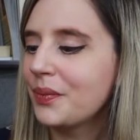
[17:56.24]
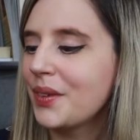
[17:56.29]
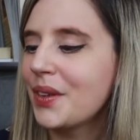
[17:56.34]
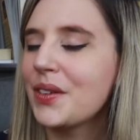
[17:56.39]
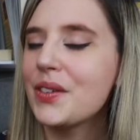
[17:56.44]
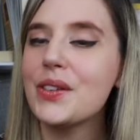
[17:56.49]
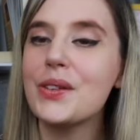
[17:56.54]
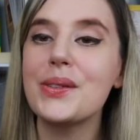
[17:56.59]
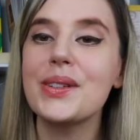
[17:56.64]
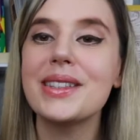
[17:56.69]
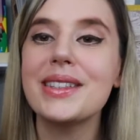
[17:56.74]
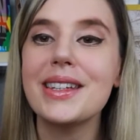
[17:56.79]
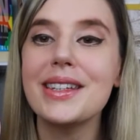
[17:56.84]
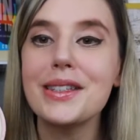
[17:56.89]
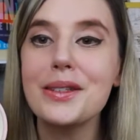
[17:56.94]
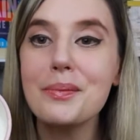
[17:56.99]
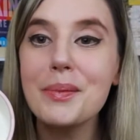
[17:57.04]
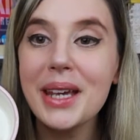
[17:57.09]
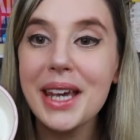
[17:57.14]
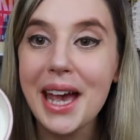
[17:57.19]
So it says
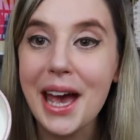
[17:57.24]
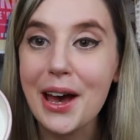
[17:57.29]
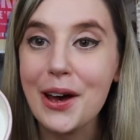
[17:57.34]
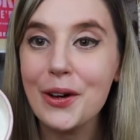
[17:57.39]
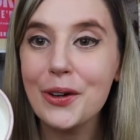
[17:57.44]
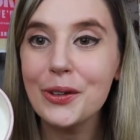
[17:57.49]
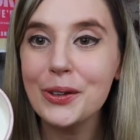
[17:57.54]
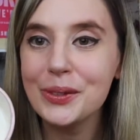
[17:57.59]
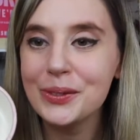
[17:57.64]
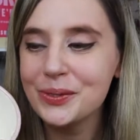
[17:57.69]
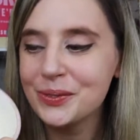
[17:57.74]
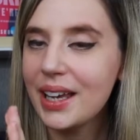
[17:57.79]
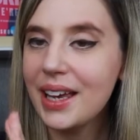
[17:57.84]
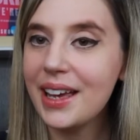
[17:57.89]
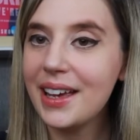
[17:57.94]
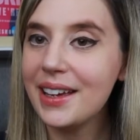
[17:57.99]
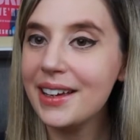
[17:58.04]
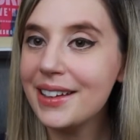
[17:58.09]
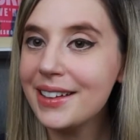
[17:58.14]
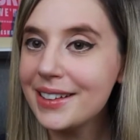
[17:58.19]
meow,
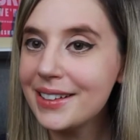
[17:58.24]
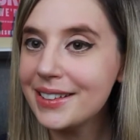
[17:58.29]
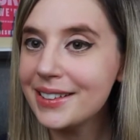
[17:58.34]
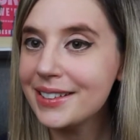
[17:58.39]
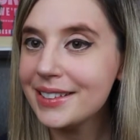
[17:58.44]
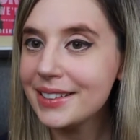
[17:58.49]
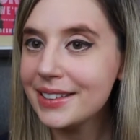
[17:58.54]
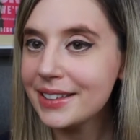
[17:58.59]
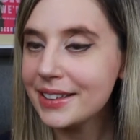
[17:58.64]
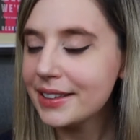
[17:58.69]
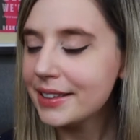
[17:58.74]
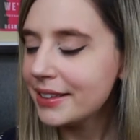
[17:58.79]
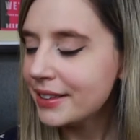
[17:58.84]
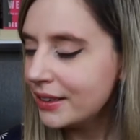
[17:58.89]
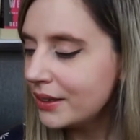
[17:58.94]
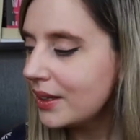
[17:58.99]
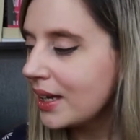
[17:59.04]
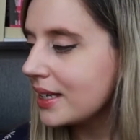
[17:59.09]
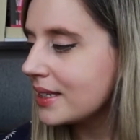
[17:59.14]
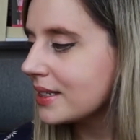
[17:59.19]
and
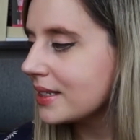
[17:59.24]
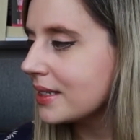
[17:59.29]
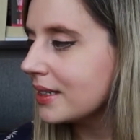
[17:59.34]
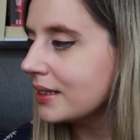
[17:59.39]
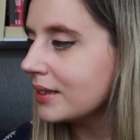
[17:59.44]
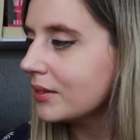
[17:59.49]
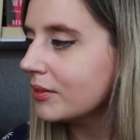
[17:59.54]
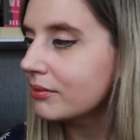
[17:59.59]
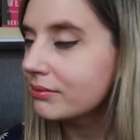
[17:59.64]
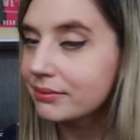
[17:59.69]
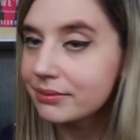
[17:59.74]
you guessed it,